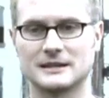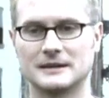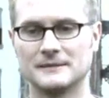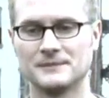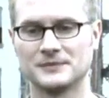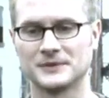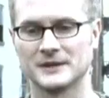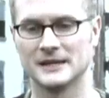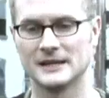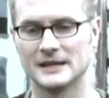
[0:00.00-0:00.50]
And
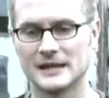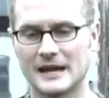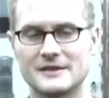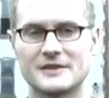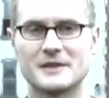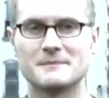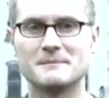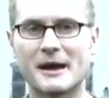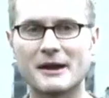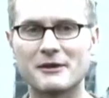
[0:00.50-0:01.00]

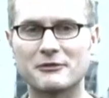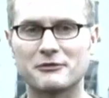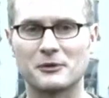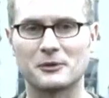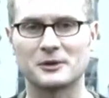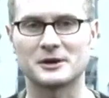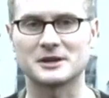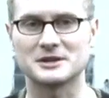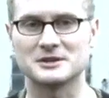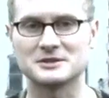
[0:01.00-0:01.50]
then the
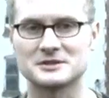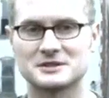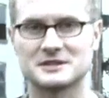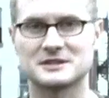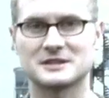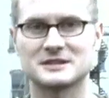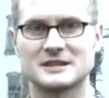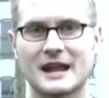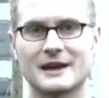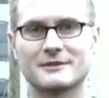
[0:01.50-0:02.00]
metaphor he
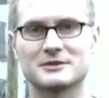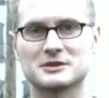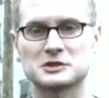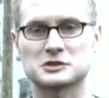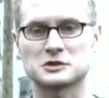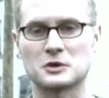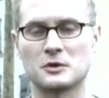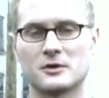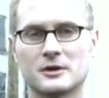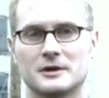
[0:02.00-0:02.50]
uses is that of a
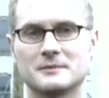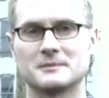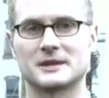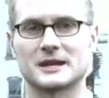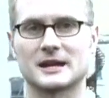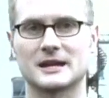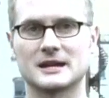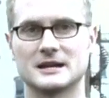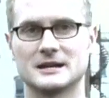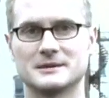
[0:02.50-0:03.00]

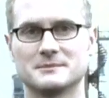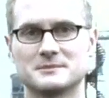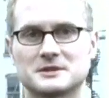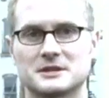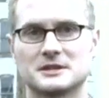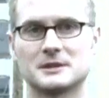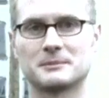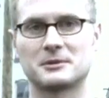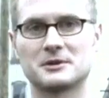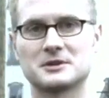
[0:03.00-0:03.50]
storm that
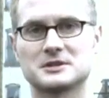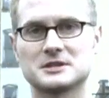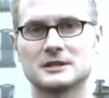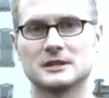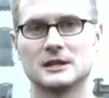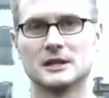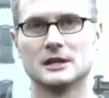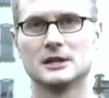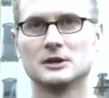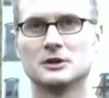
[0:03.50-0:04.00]
comes, and the
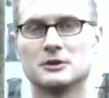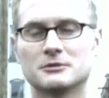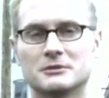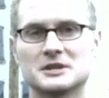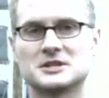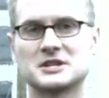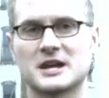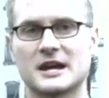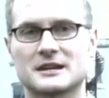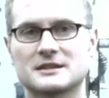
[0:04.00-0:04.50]
person who
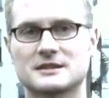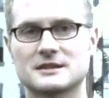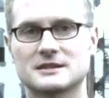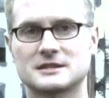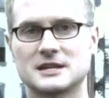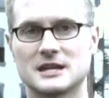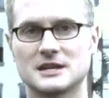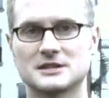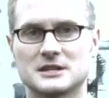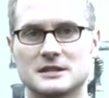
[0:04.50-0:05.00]
rejects
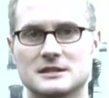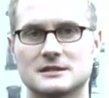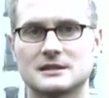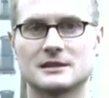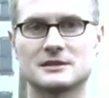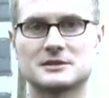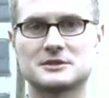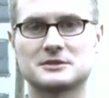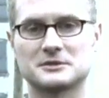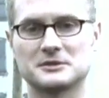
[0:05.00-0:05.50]
his teachings
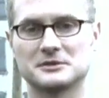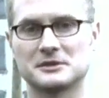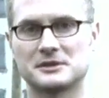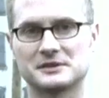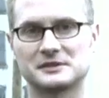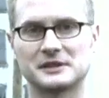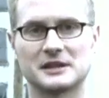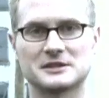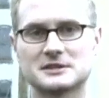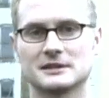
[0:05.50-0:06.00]
and his
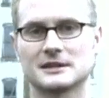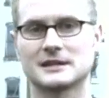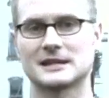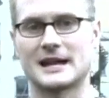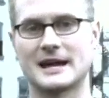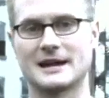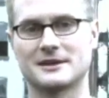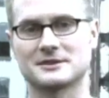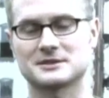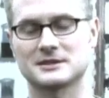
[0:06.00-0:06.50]
truth, essentially
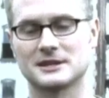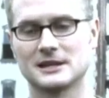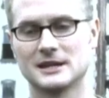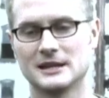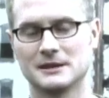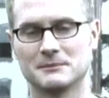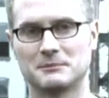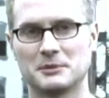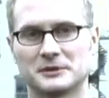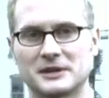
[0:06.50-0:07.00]
the house
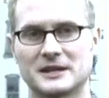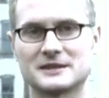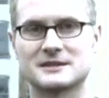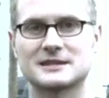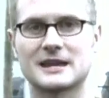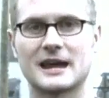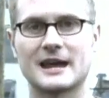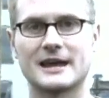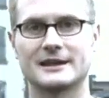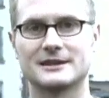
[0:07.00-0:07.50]
built on
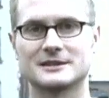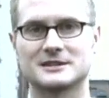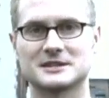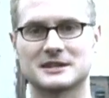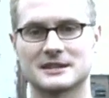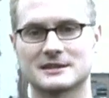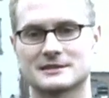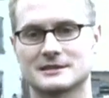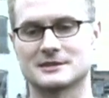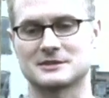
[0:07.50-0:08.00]
sand
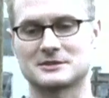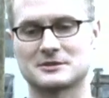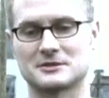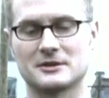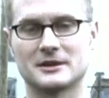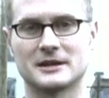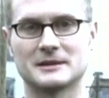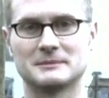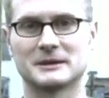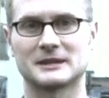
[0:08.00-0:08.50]
just gets
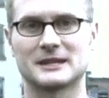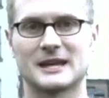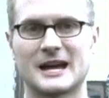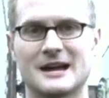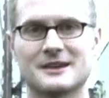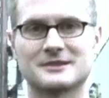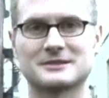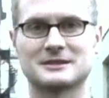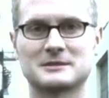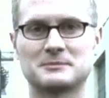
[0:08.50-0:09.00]
destroyed, but the
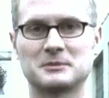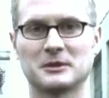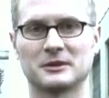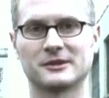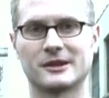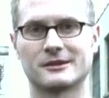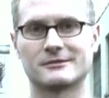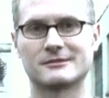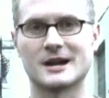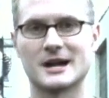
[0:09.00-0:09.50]
house that's
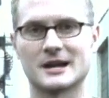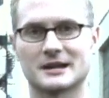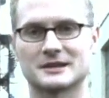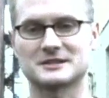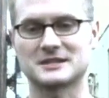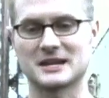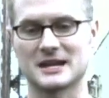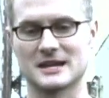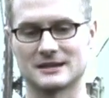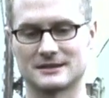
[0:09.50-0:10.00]
built on rock
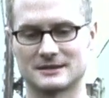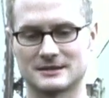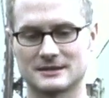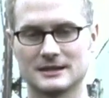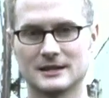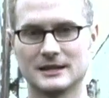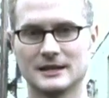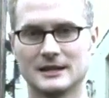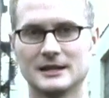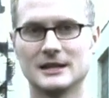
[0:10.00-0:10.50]

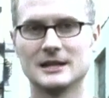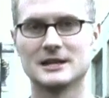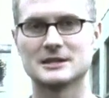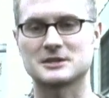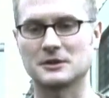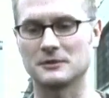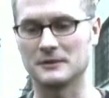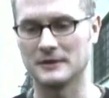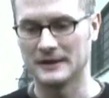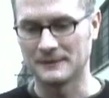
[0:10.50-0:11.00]
stands.
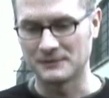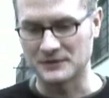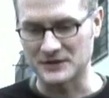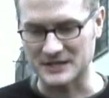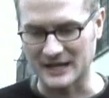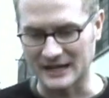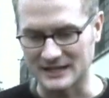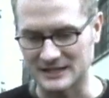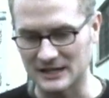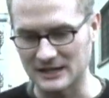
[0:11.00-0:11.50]
So
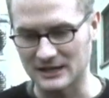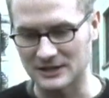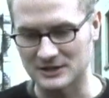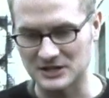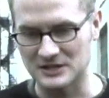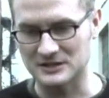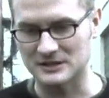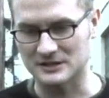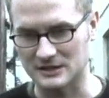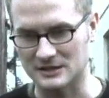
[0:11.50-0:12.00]
this idea,
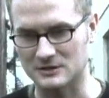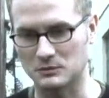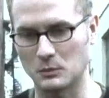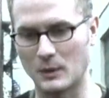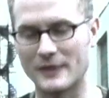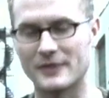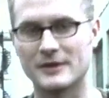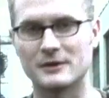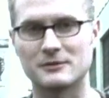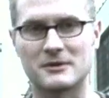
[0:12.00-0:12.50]
Jesus says,
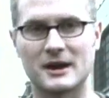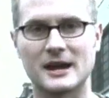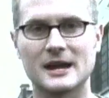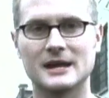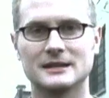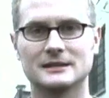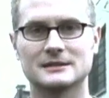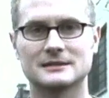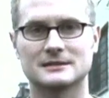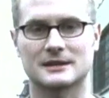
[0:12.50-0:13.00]
when the
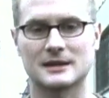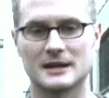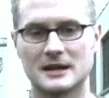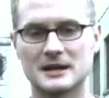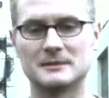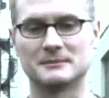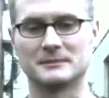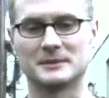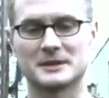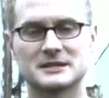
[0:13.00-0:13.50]
rains
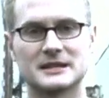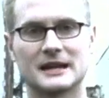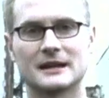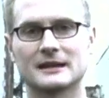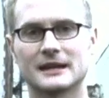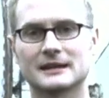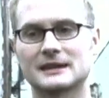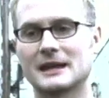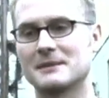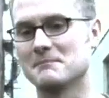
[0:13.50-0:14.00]
come, it's
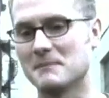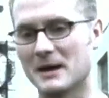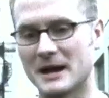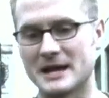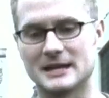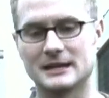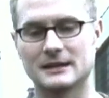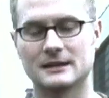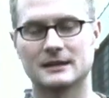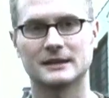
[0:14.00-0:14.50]
not like they
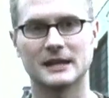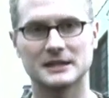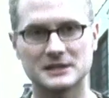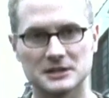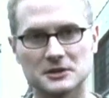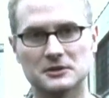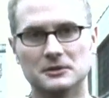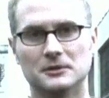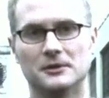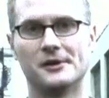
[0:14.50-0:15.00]
might, they
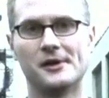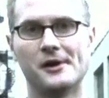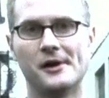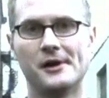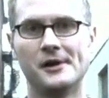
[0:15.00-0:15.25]
do.